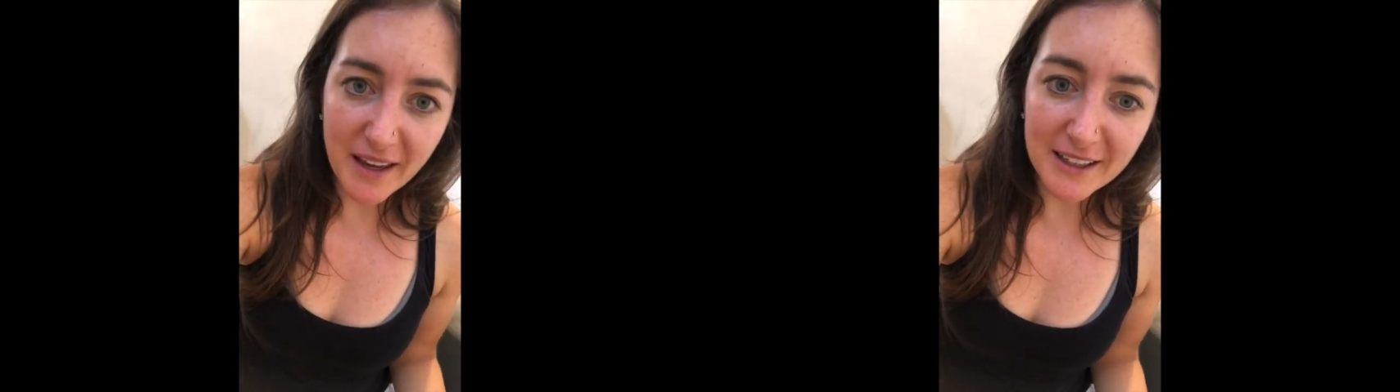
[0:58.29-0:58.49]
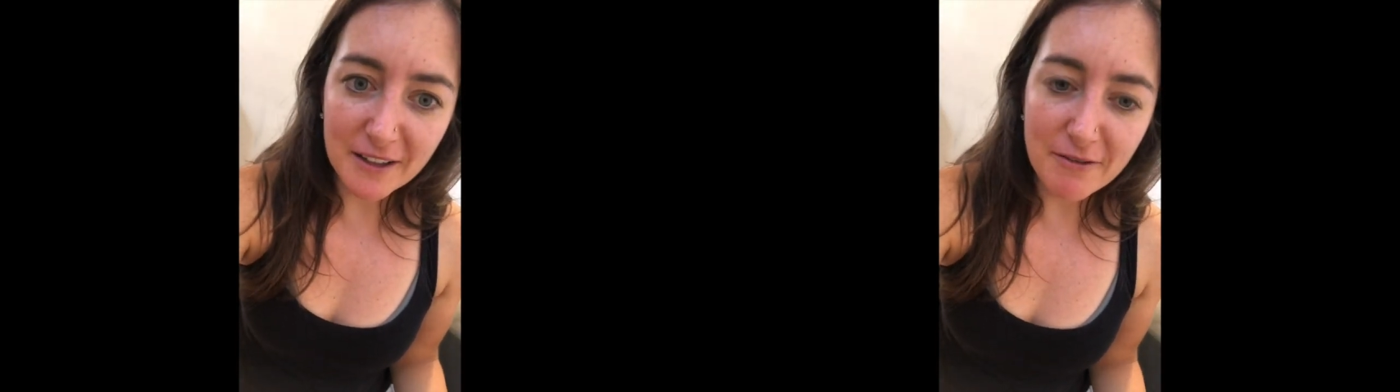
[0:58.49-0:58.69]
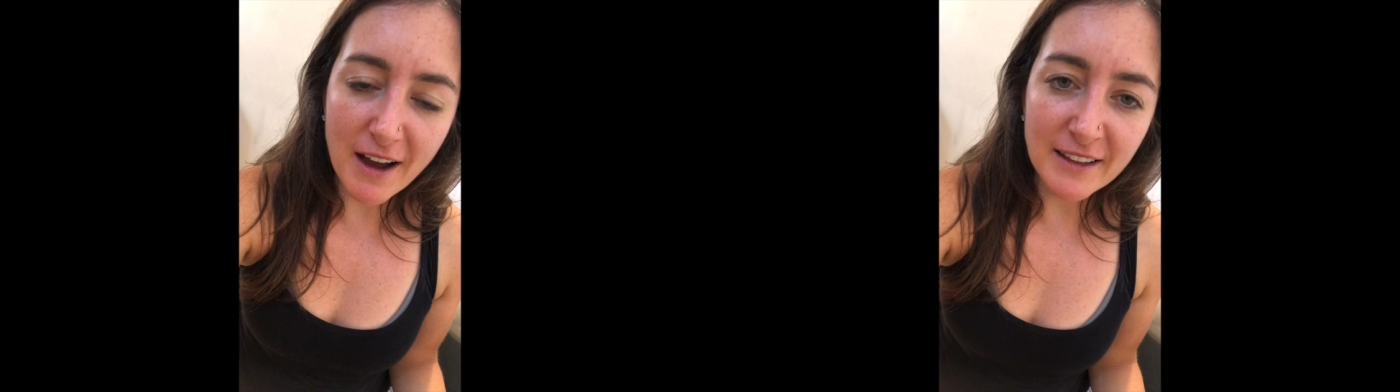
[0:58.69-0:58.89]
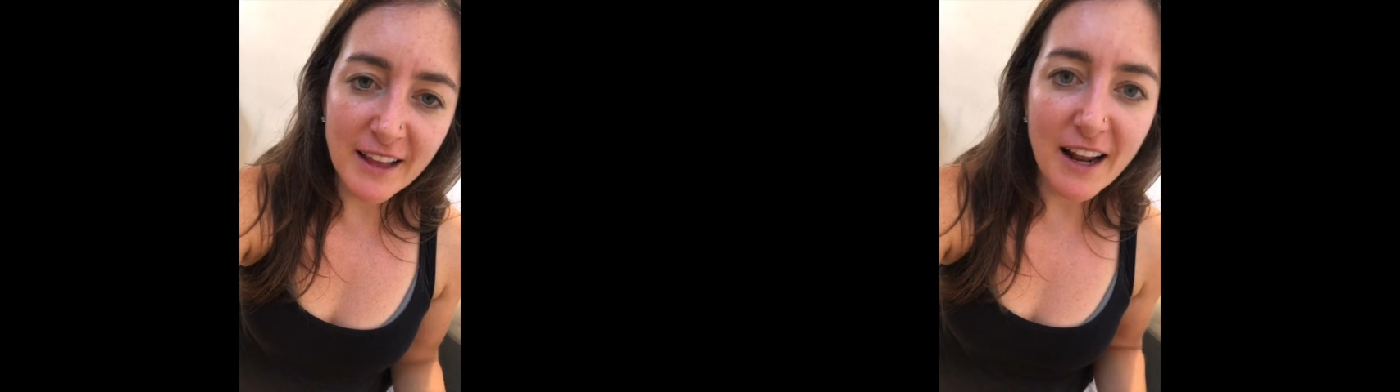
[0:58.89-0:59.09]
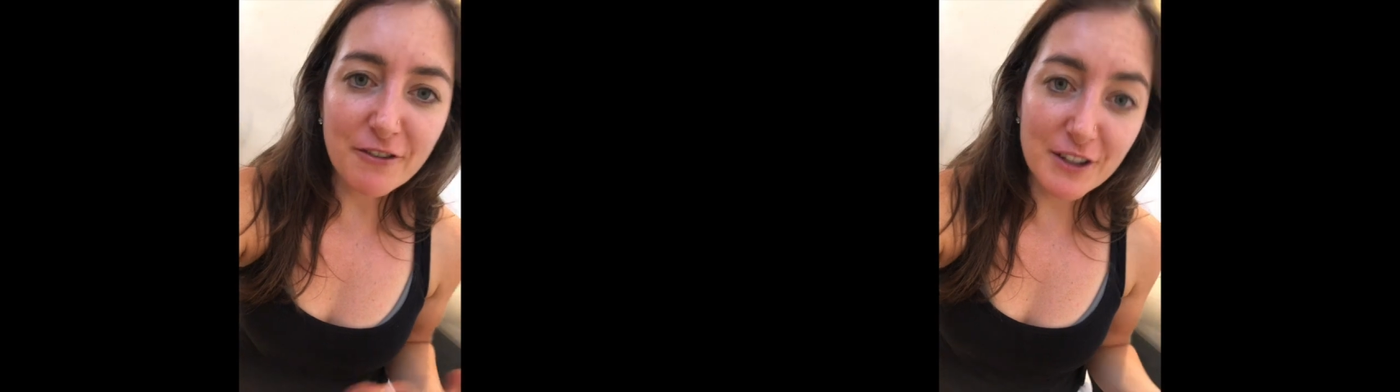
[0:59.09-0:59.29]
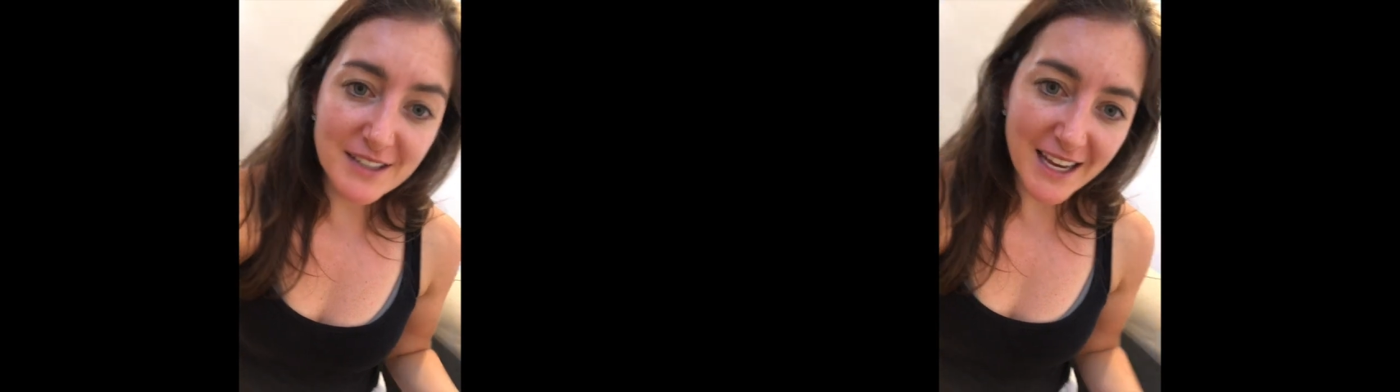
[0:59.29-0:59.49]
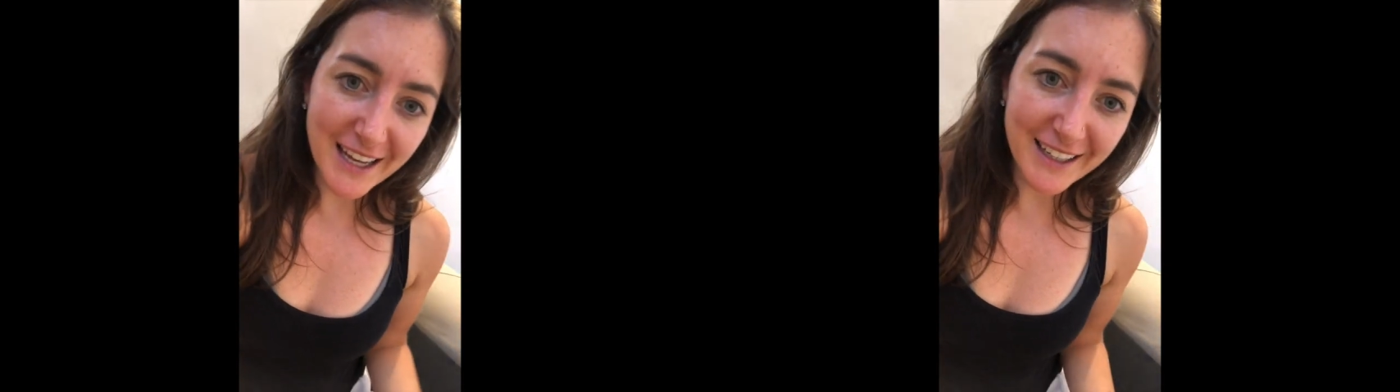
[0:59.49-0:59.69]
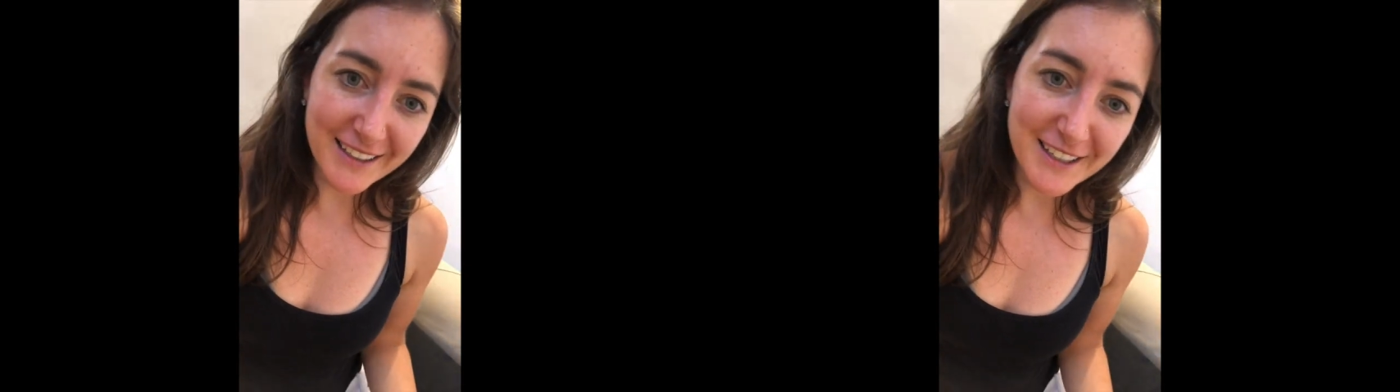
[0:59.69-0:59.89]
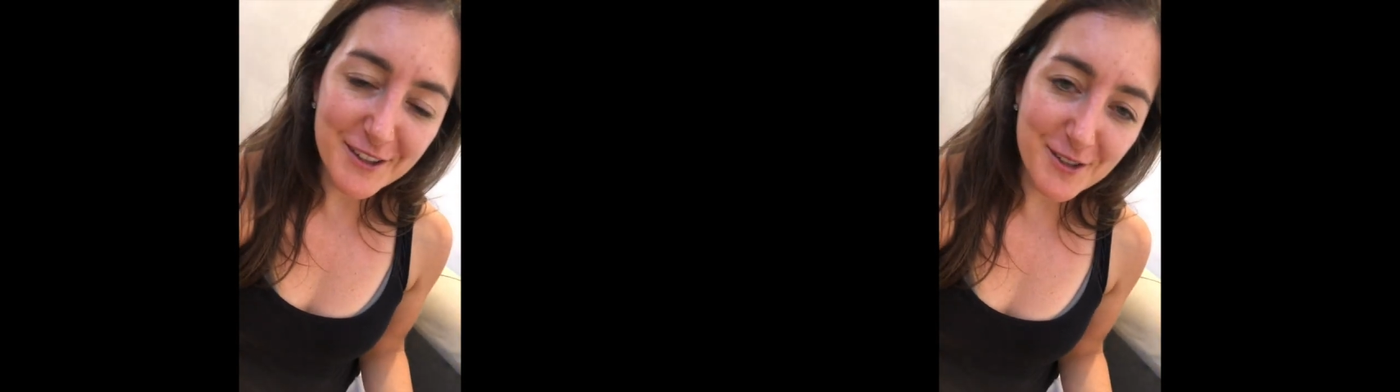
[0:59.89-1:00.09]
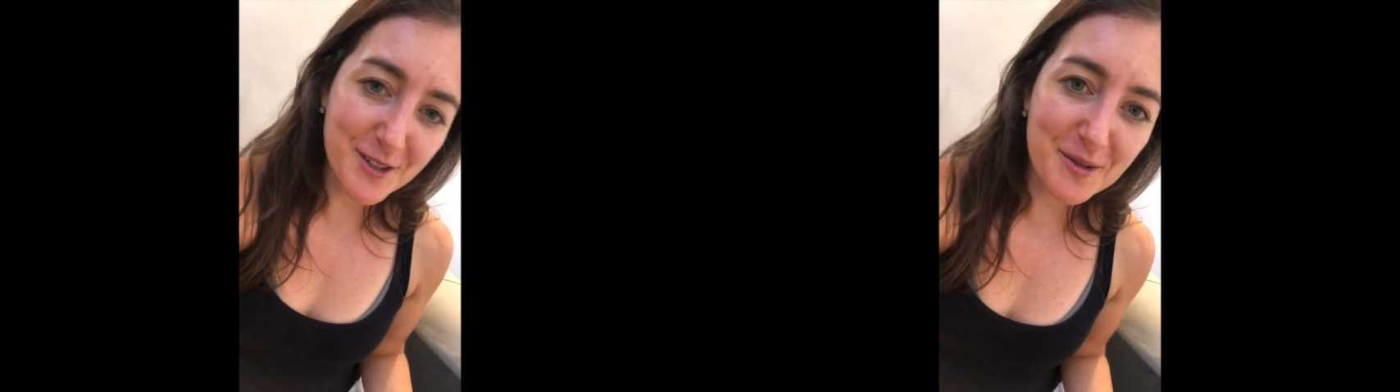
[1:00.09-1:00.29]
and I find that every day
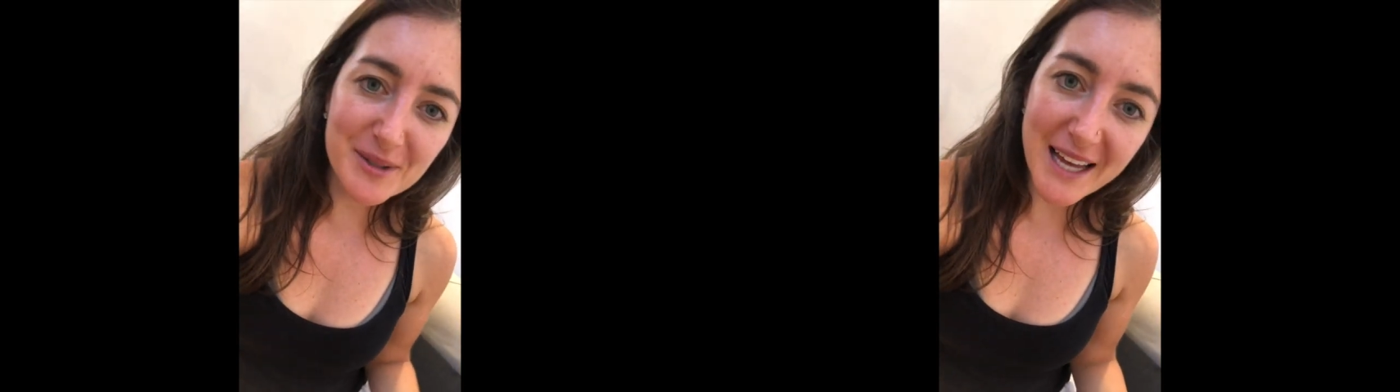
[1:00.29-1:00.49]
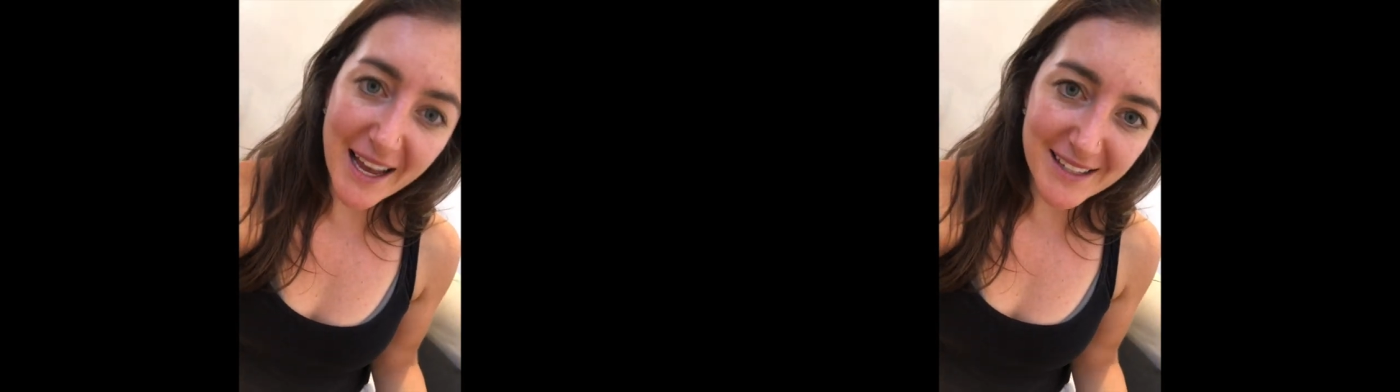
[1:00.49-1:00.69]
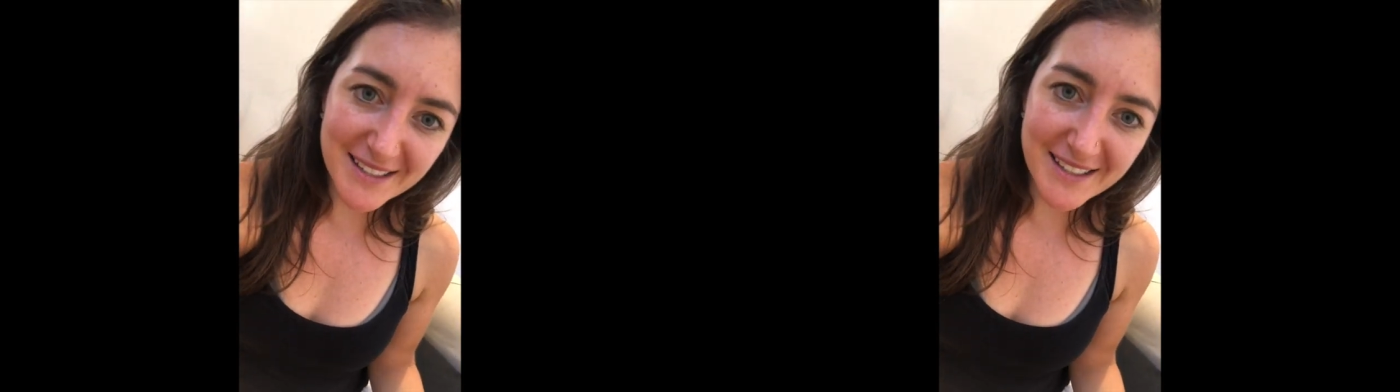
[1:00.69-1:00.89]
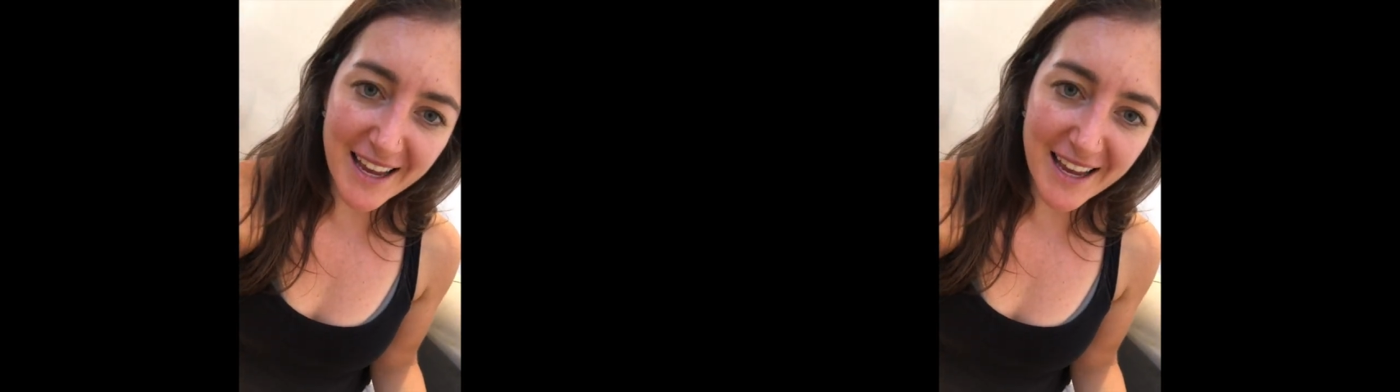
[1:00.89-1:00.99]
there's a new test,